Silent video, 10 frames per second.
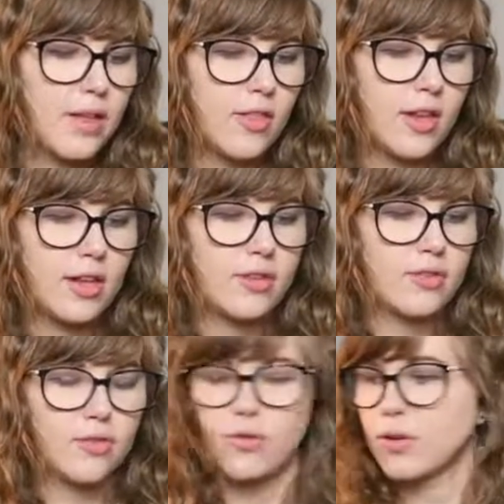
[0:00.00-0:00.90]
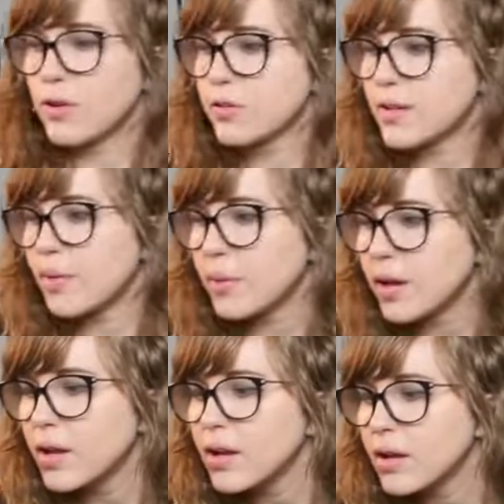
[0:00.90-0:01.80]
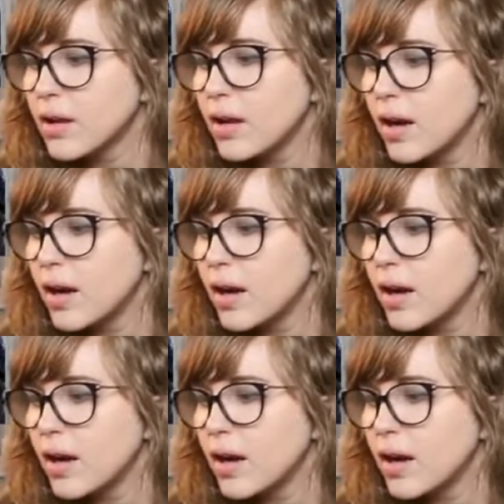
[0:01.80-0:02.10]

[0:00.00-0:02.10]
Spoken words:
Thanks for stopping in.